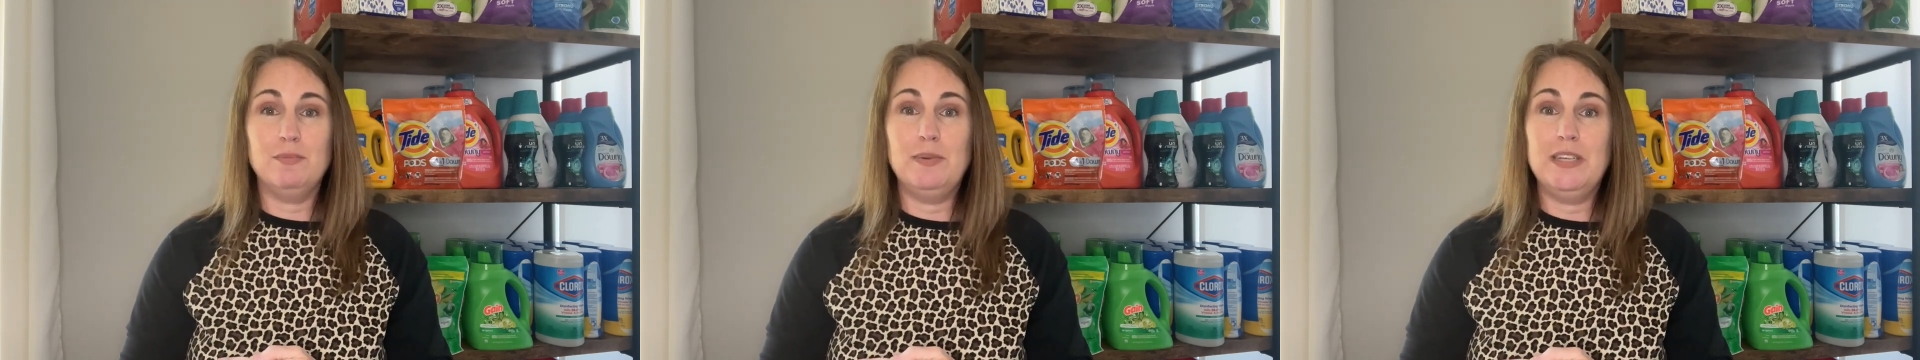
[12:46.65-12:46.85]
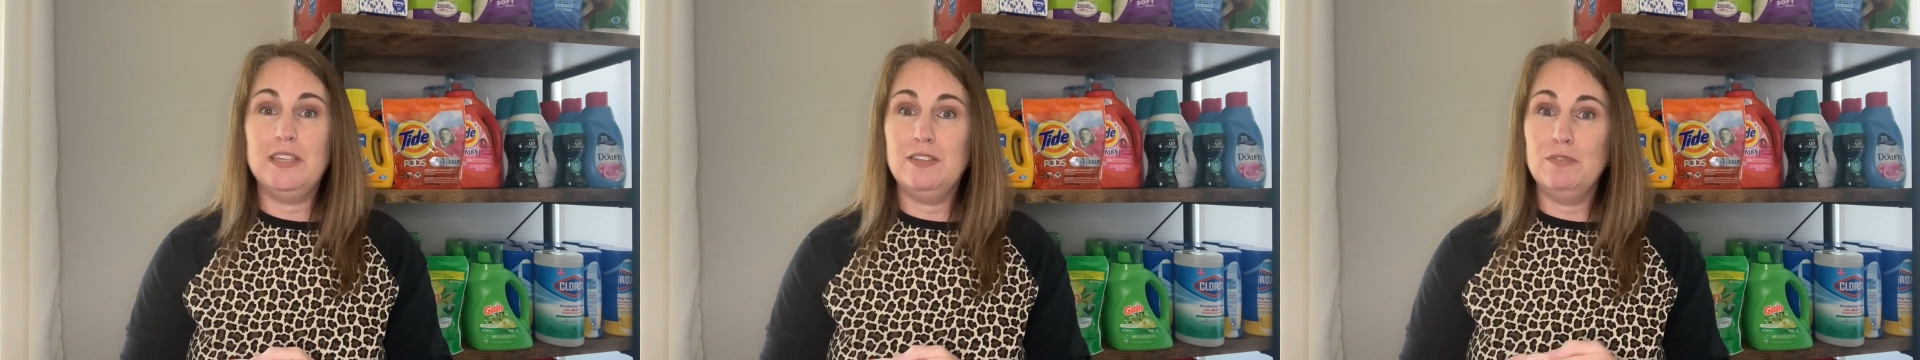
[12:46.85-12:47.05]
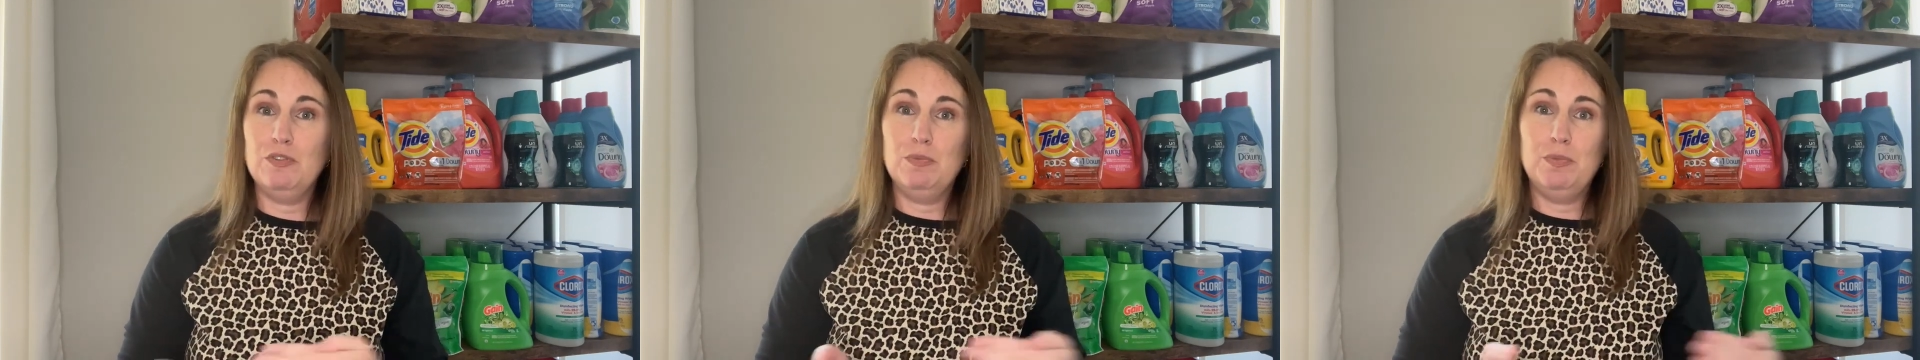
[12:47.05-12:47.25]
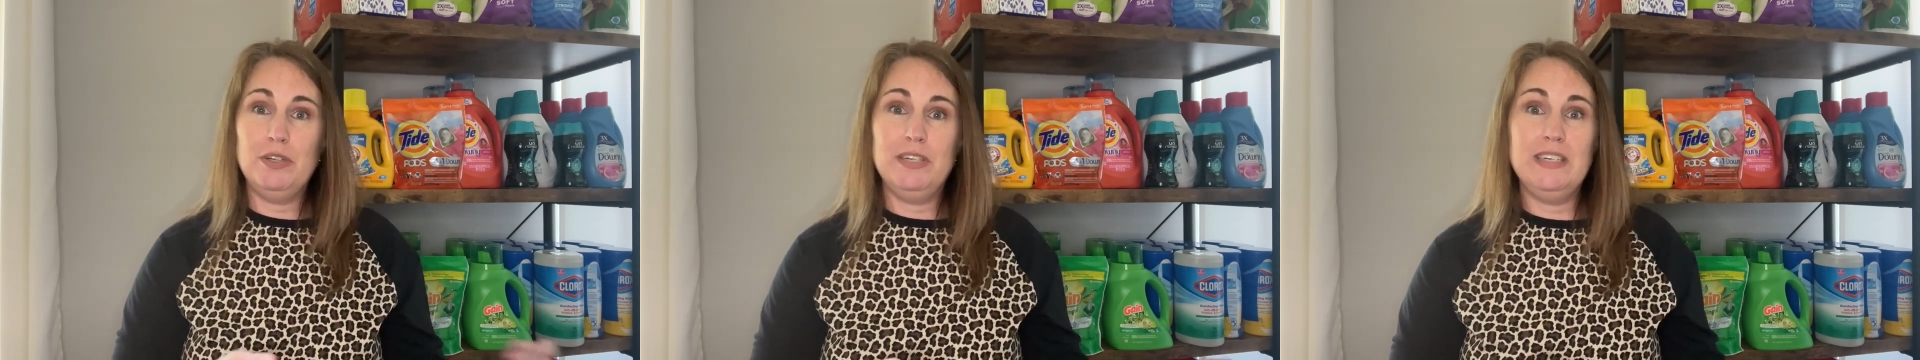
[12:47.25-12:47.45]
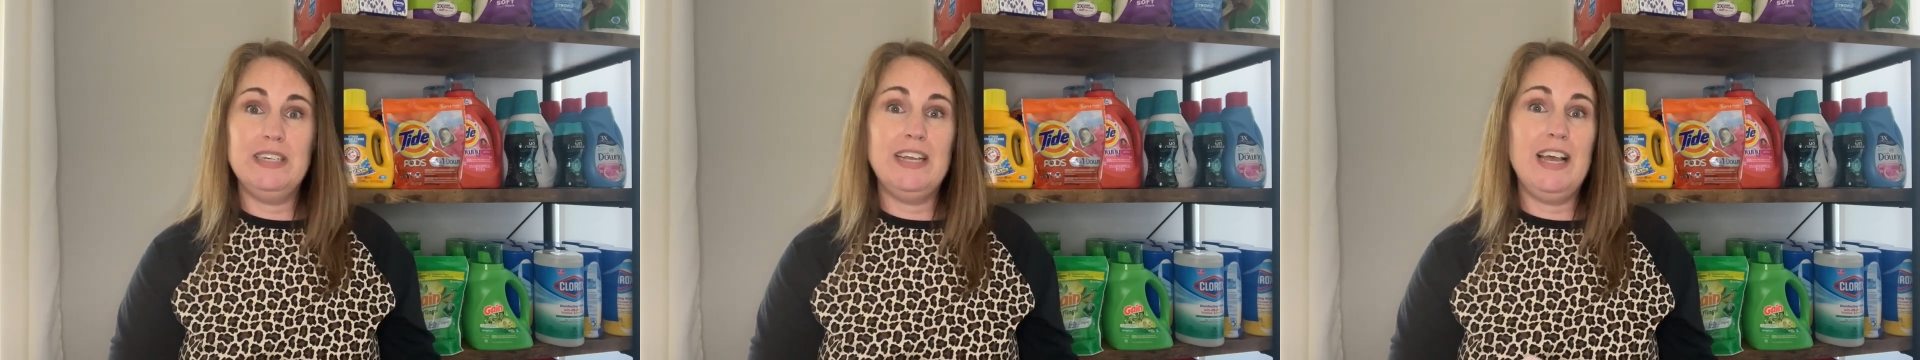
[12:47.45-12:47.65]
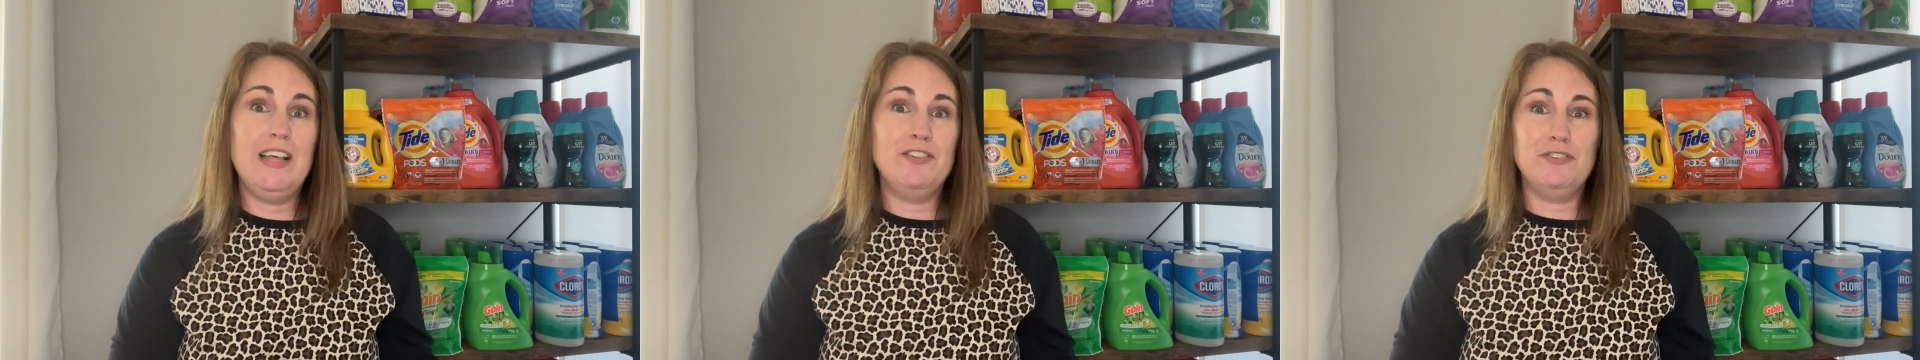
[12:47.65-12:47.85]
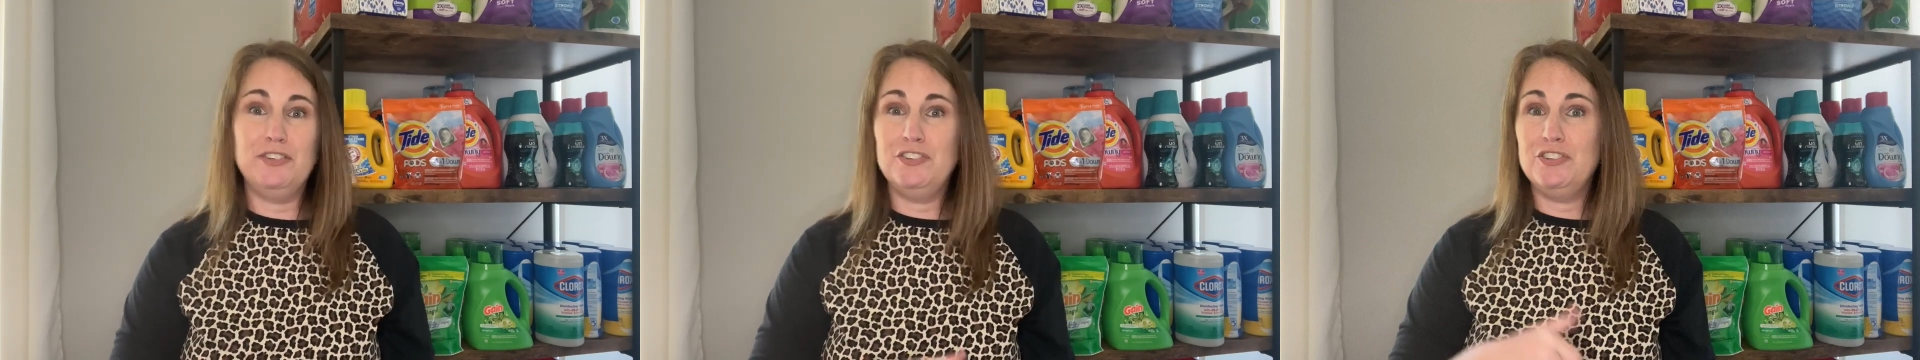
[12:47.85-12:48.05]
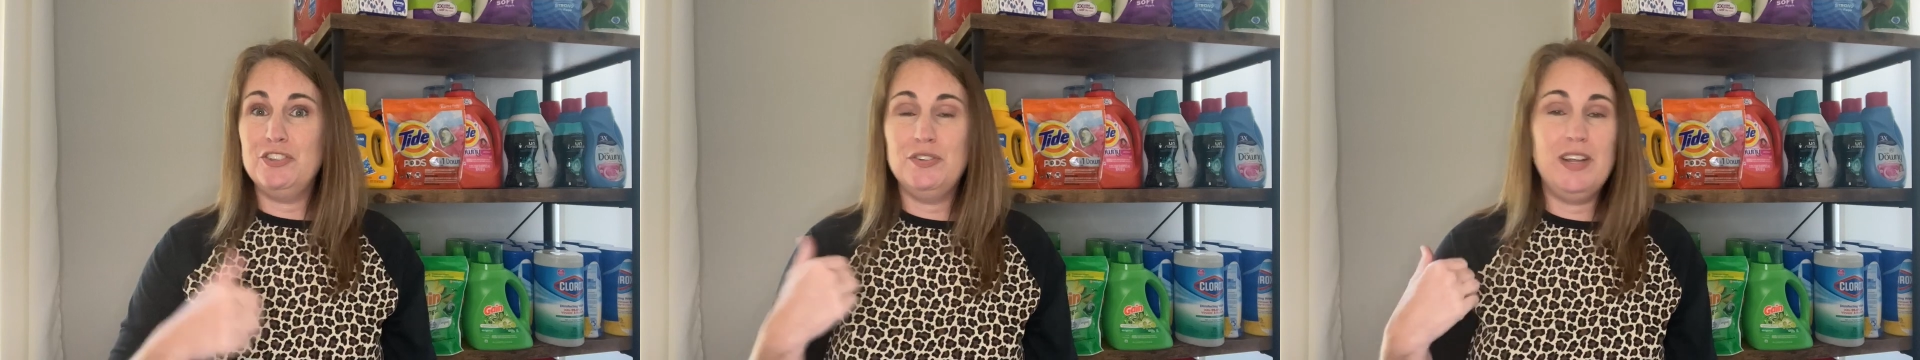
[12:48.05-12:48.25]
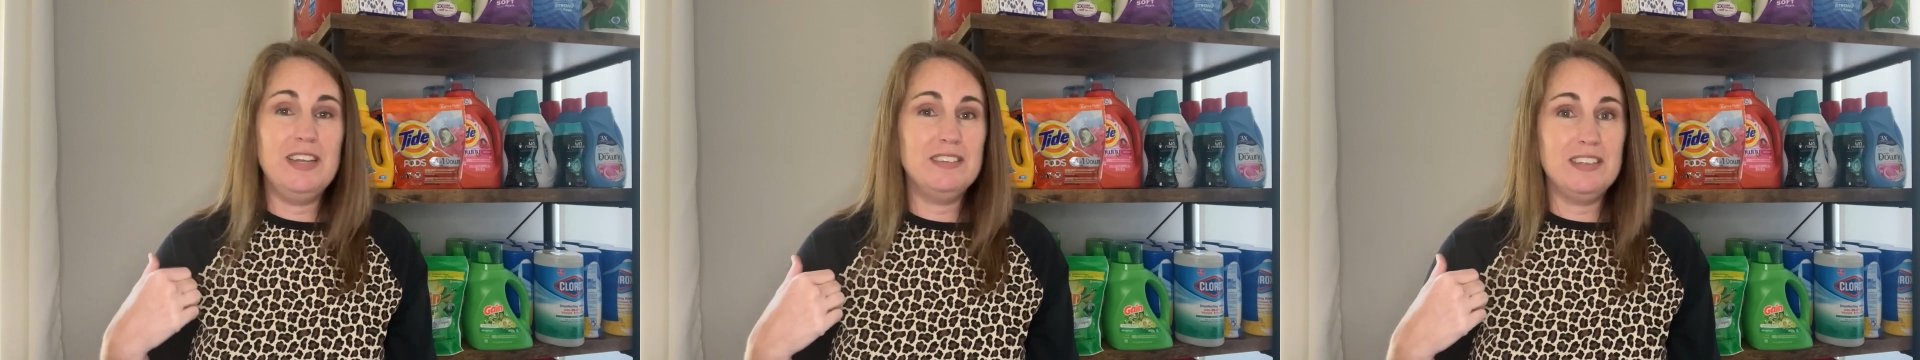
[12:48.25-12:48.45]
Because if you put it together and 2 days